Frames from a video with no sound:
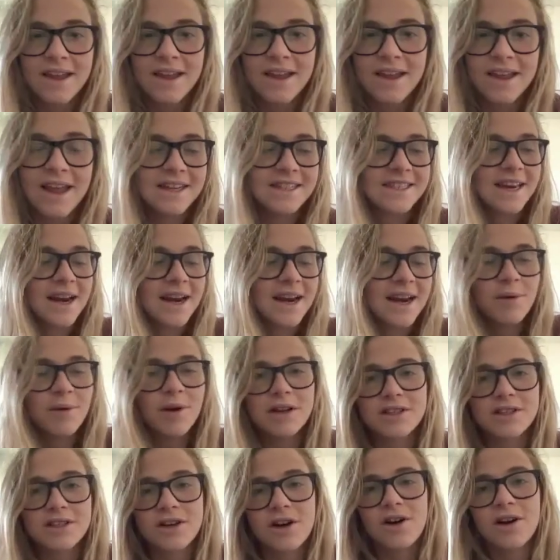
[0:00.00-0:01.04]
Guys, today we're
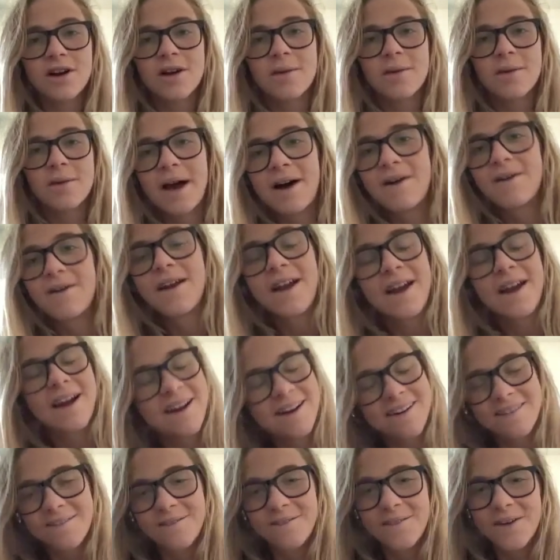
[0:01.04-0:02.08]
going to talk about
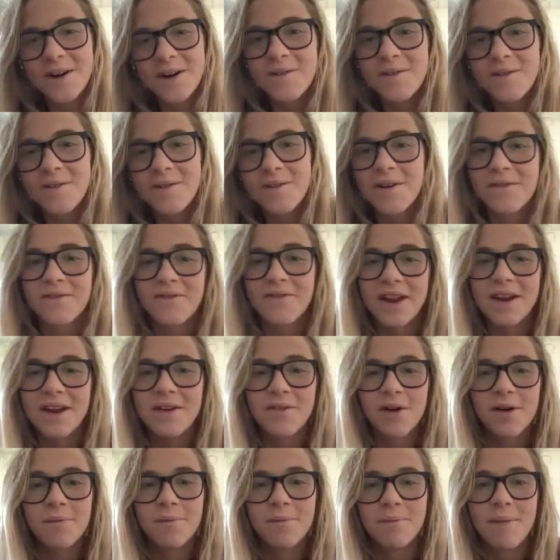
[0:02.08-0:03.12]
one of our
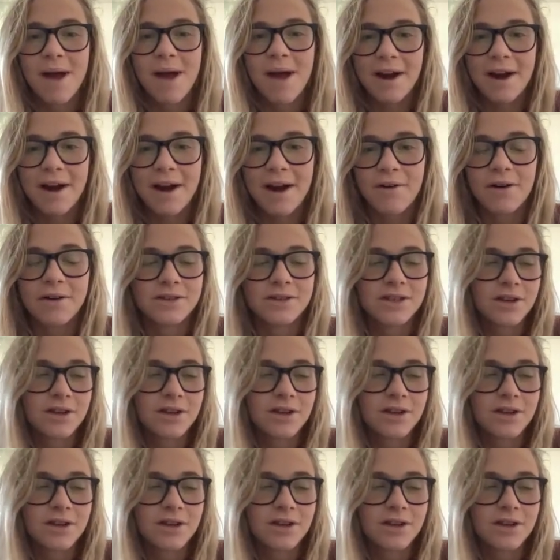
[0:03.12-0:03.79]
favorite macros.